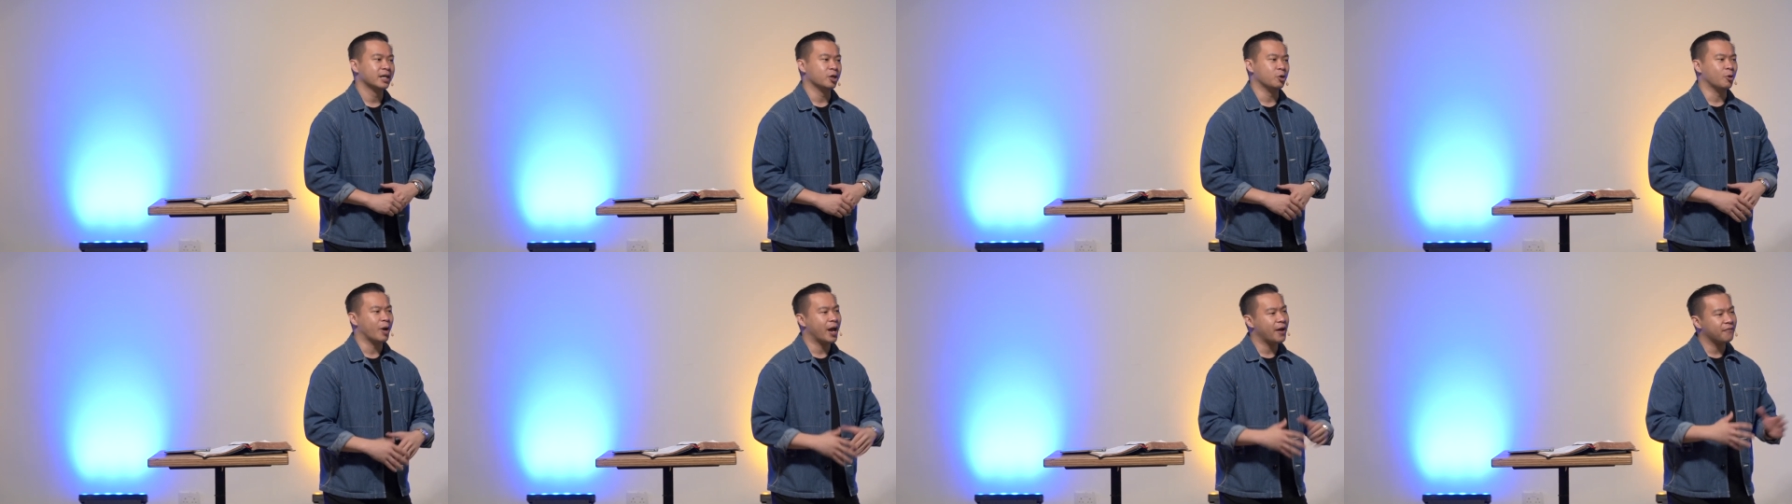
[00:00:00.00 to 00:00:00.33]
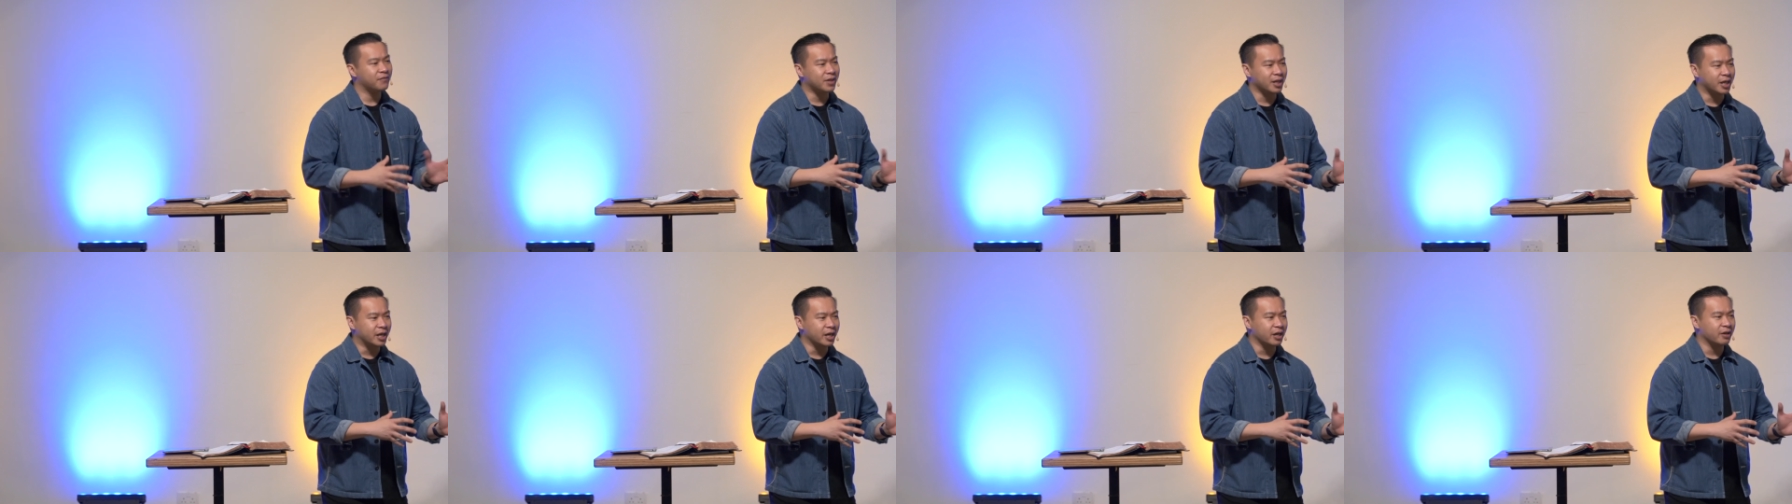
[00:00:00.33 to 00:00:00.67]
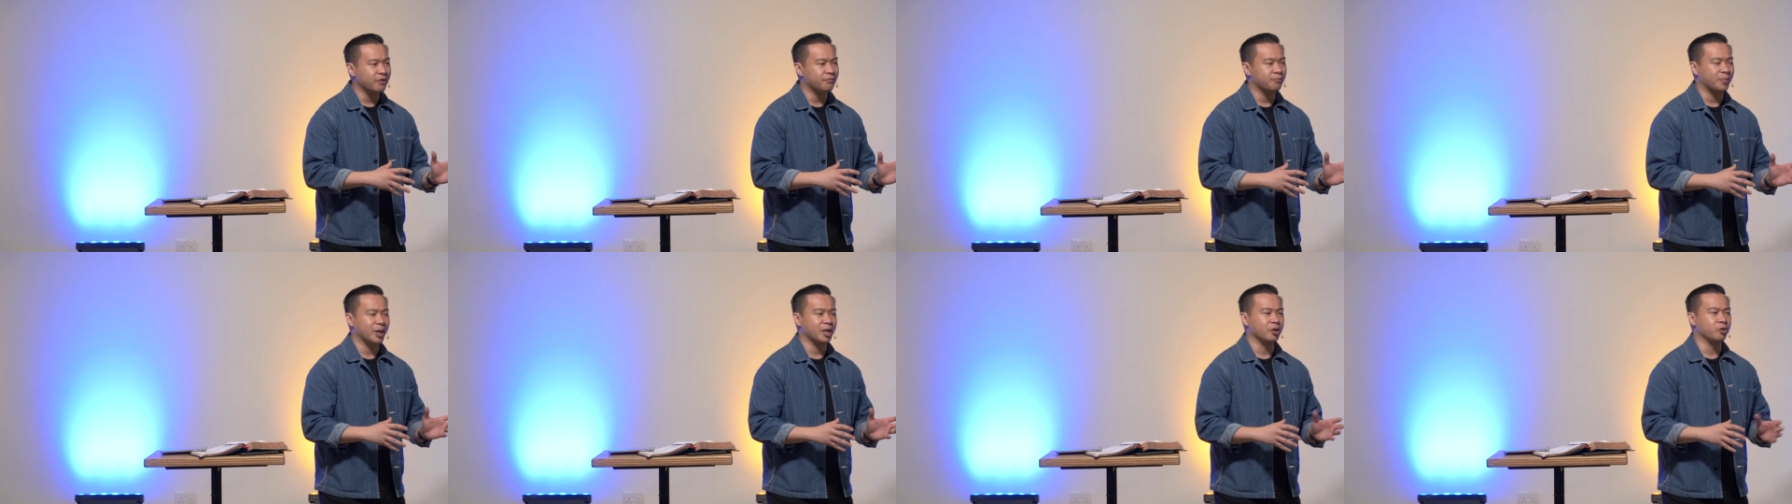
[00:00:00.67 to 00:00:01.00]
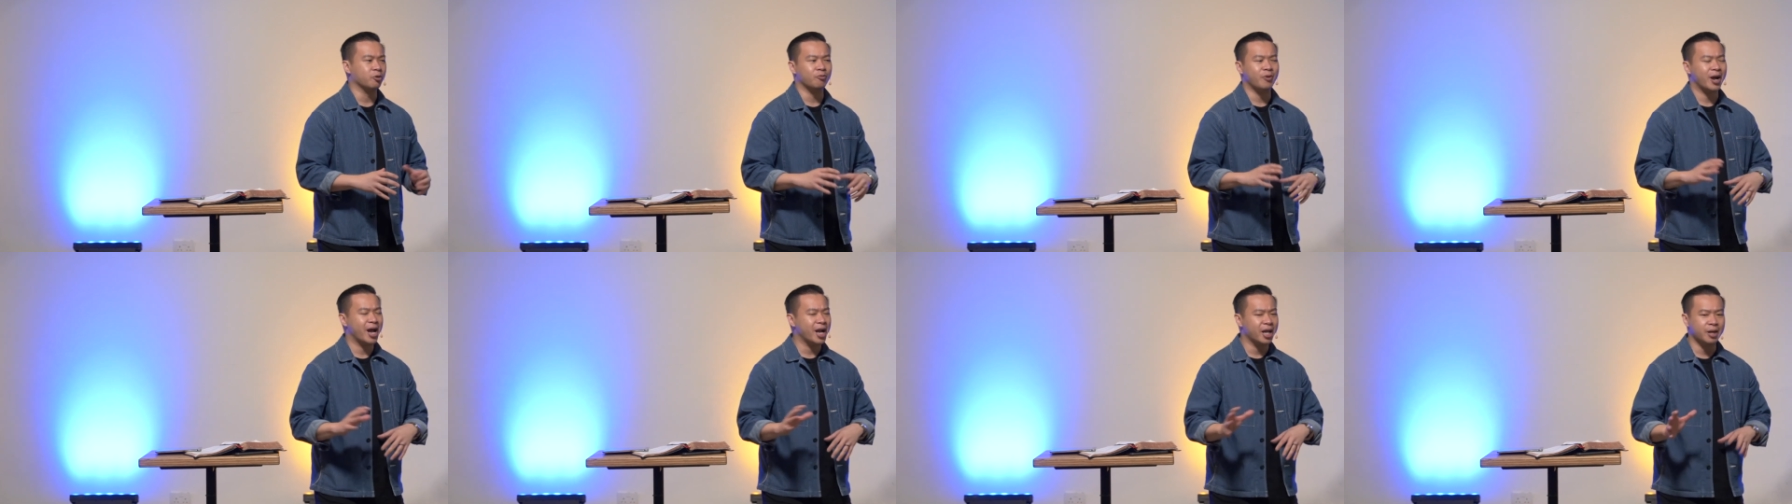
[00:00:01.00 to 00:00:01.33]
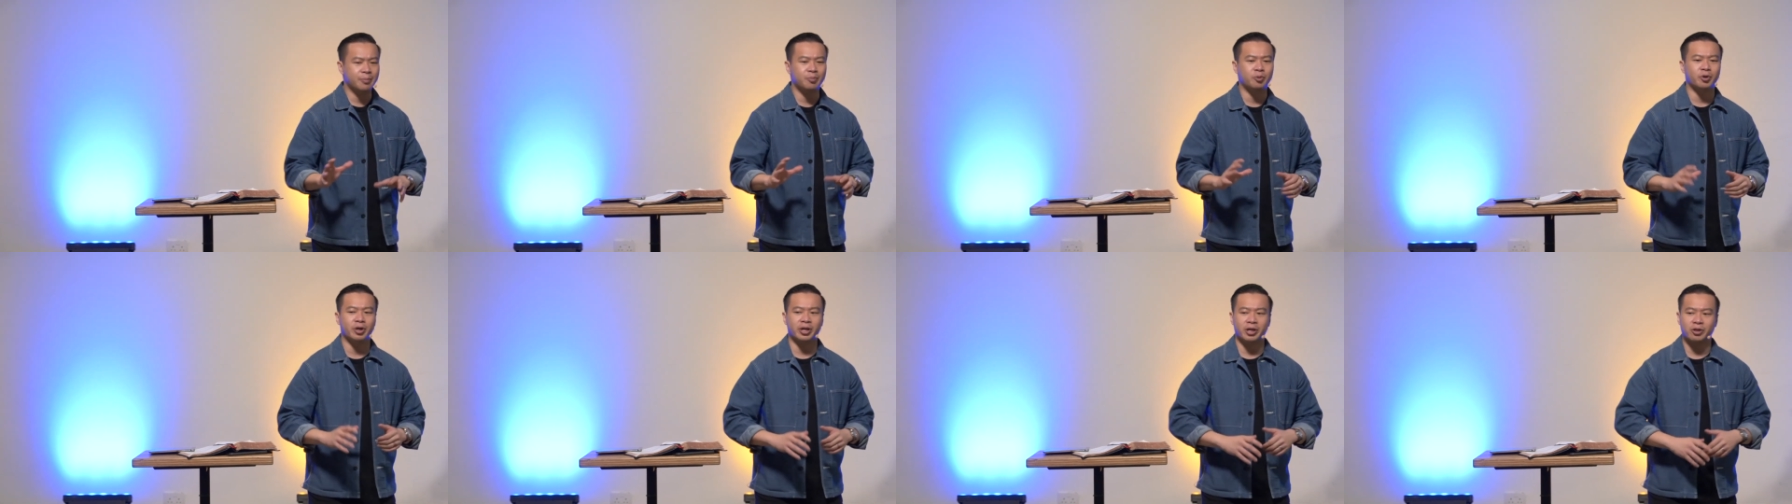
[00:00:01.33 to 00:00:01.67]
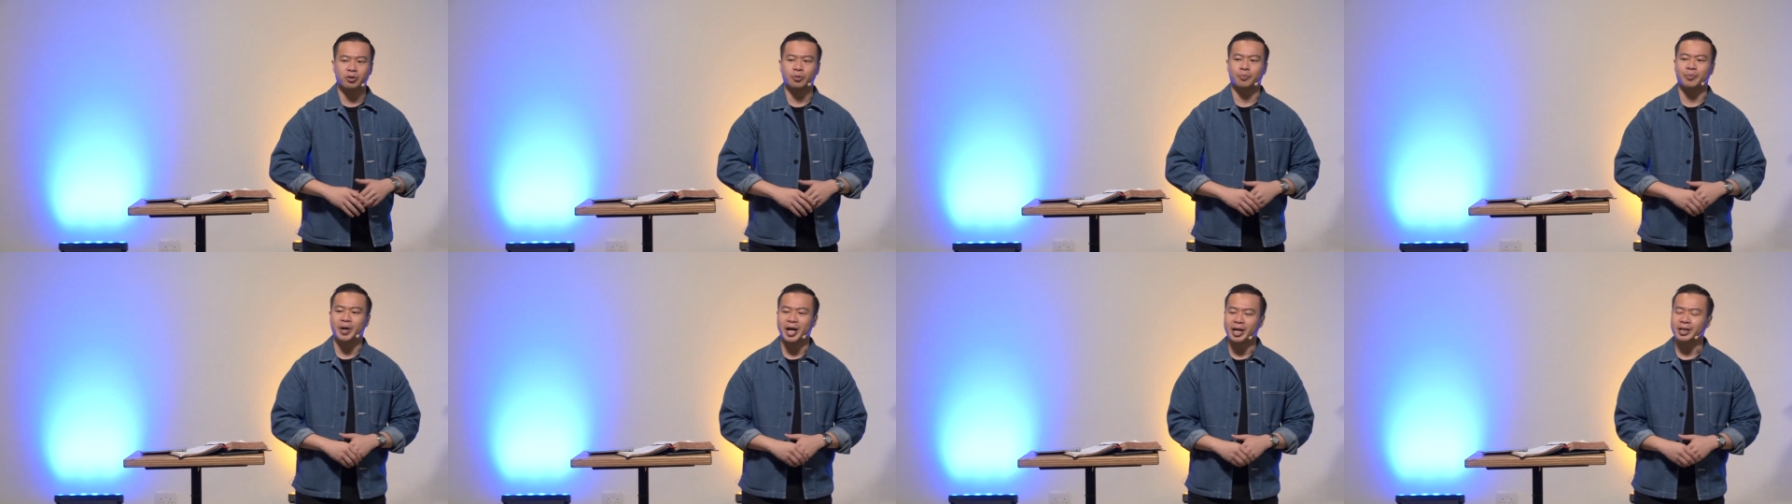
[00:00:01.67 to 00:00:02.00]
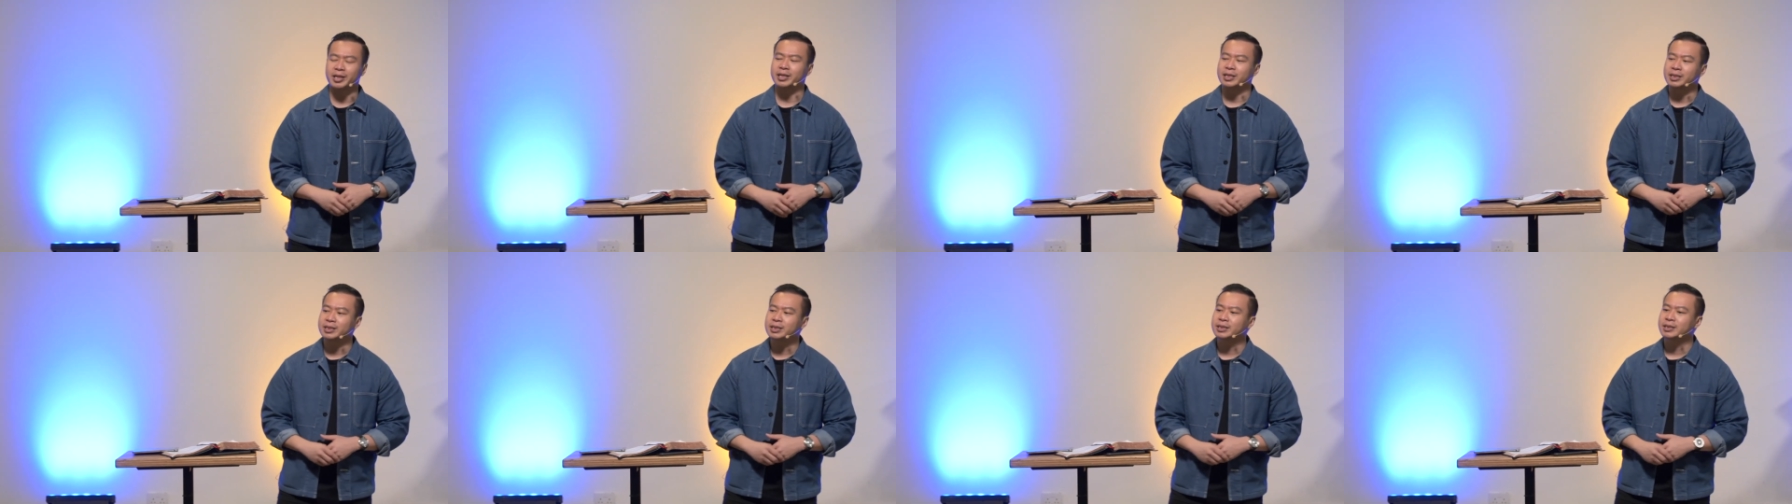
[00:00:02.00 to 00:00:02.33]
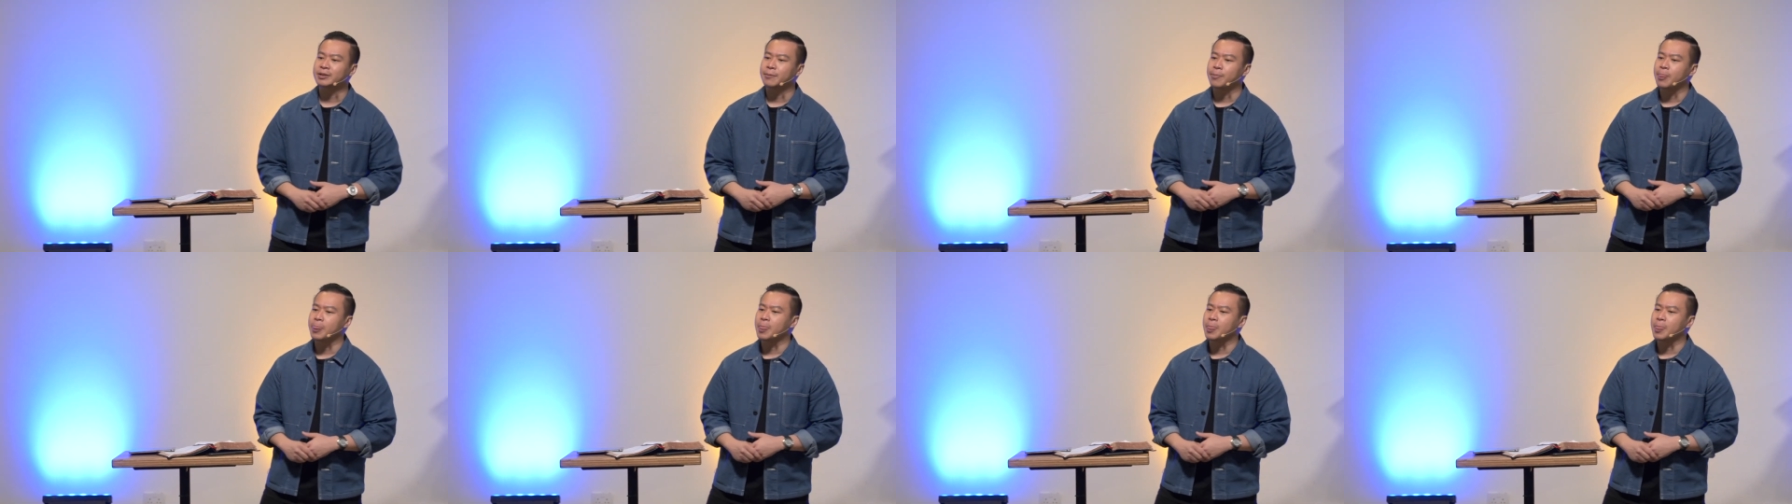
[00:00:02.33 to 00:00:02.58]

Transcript: You have the gift, but you rarely put it into practice.